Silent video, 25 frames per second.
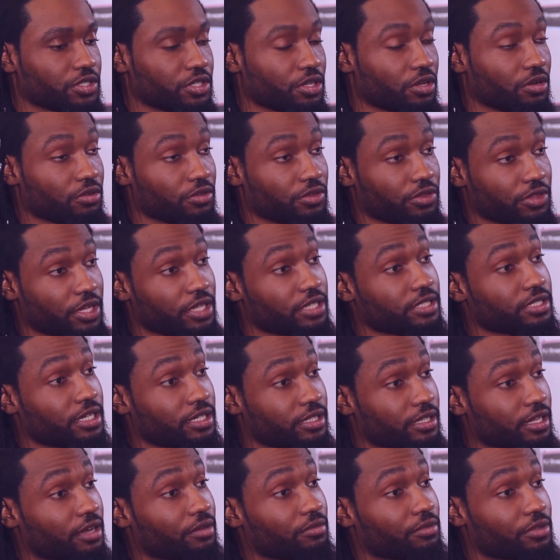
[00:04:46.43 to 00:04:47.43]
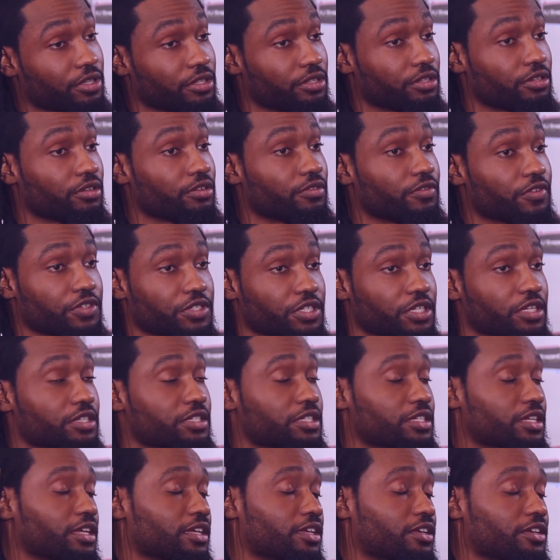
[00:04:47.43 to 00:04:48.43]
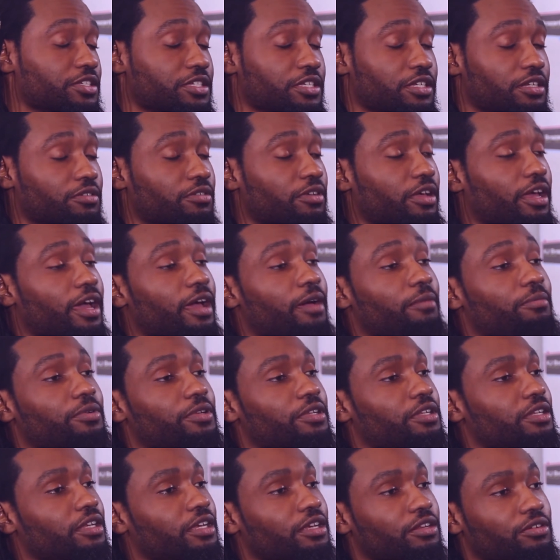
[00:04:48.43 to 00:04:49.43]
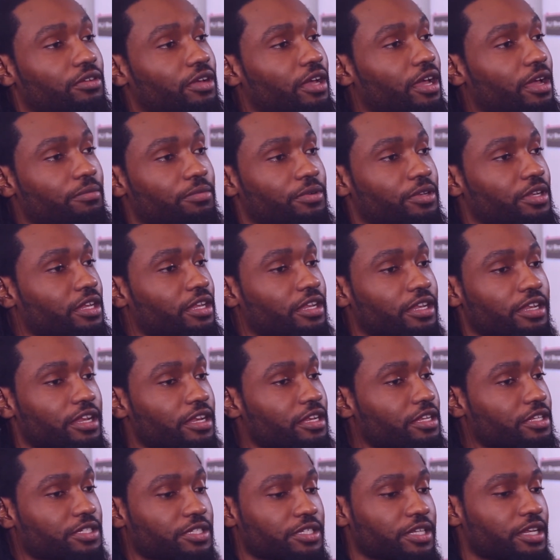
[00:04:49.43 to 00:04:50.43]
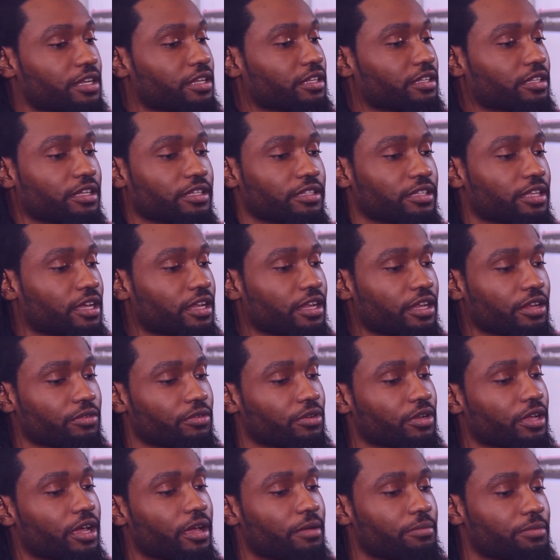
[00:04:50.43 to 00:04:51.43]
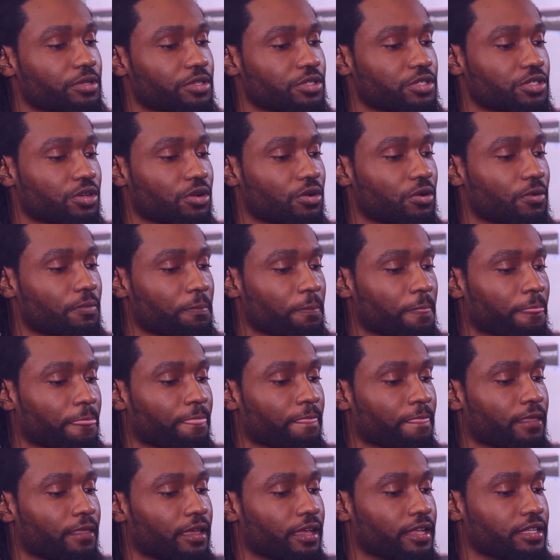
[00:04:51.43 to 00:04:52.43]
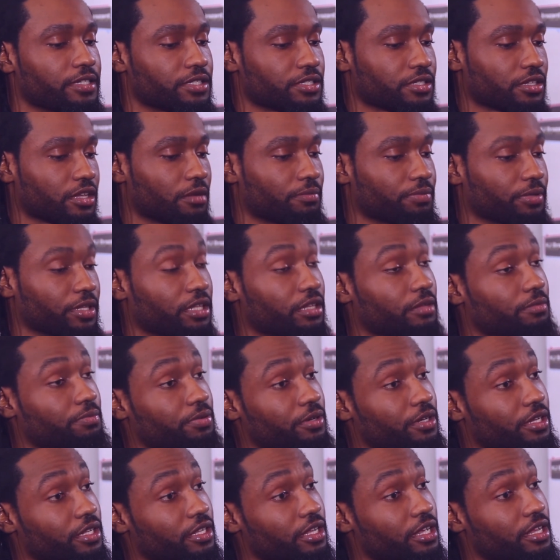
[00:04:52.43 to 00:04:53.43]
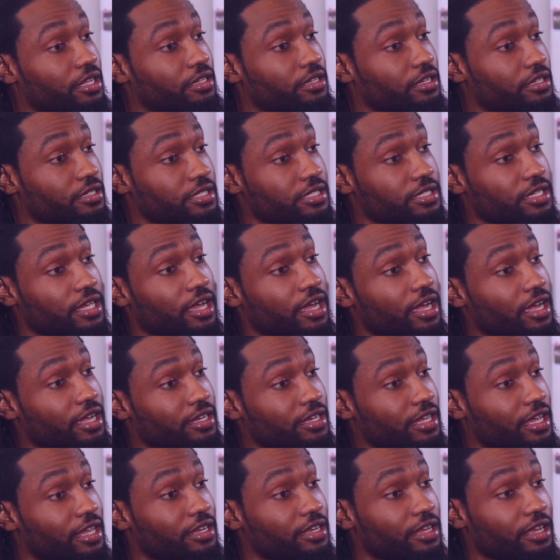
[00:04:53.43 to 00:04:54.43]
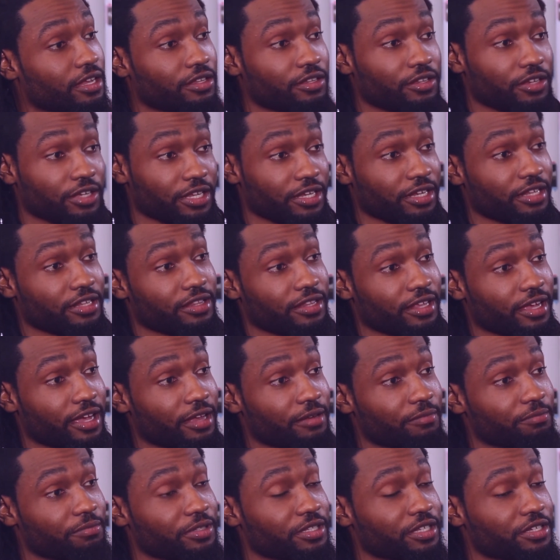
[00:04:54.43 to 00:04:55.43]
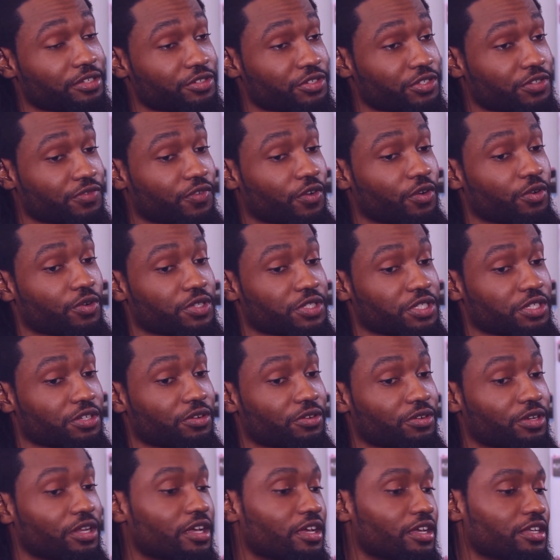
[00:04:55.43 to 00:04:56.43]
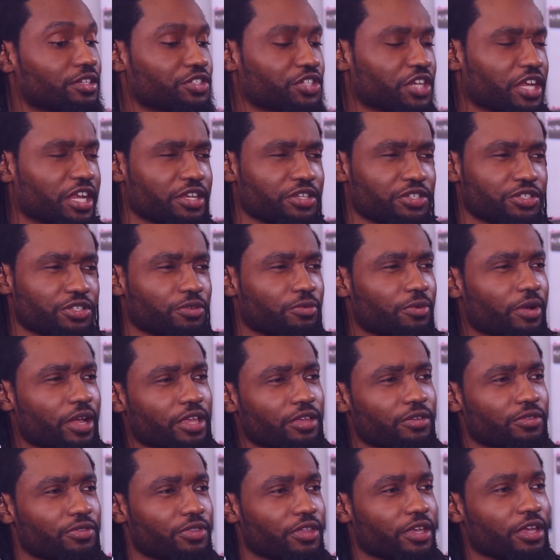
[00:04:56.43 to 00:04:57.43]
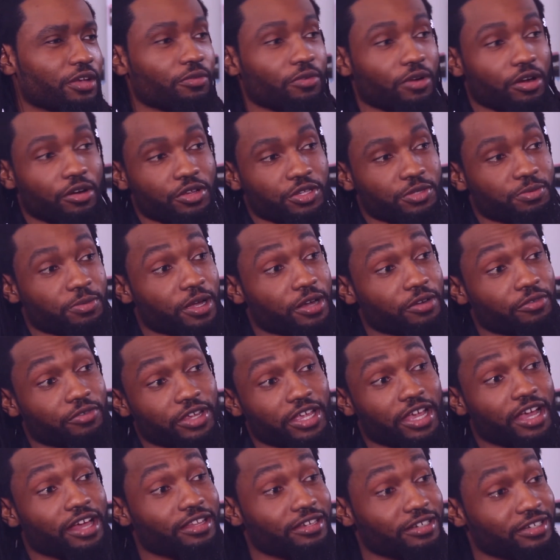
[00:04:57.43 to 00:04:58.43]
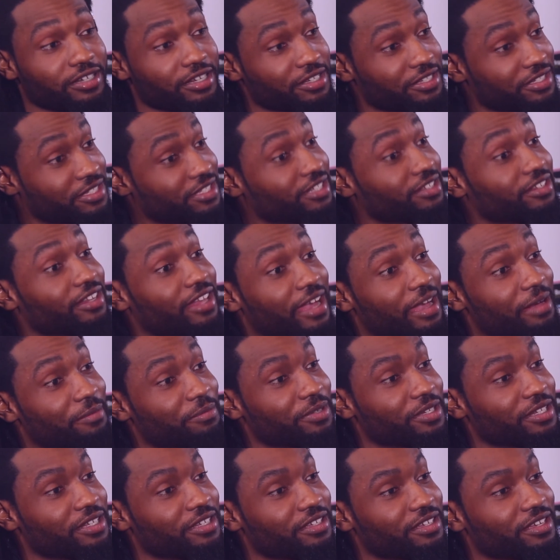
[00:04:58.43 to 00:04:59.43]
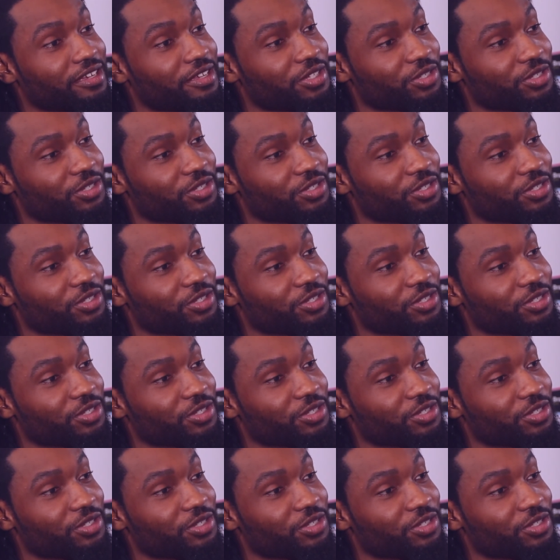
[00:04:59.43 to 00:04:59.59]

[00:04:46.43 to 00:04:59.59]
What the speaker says: So things like that within the university, because it'll happen in any setting like that. It will happen. So it's completely putting that aside and not looking at that, but then just focusing on change the way you think, whereas my reality is still happening.